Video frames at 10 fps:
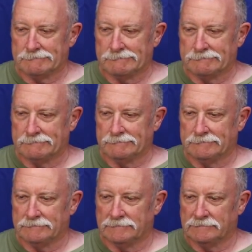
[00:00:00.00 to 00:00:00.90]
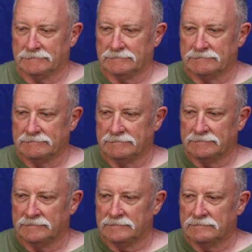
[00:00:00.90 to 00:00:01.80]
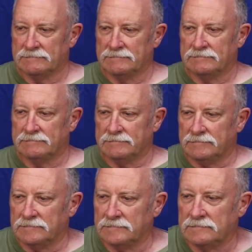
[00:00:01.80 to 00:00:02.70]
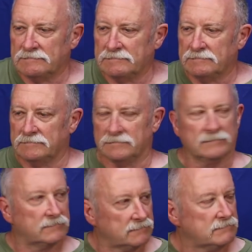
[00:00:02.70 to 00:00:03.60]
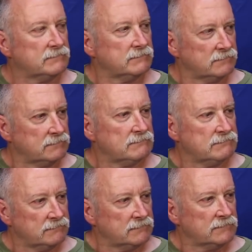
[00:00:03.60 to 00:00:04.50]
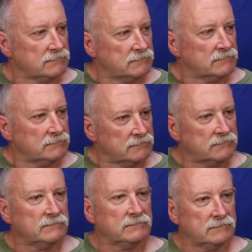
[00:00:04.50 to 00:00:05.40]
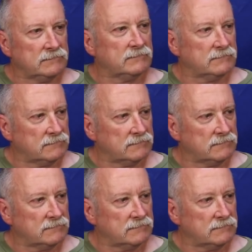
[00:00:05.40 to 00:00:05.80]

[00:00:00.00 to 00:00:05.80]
This person isn't speaking.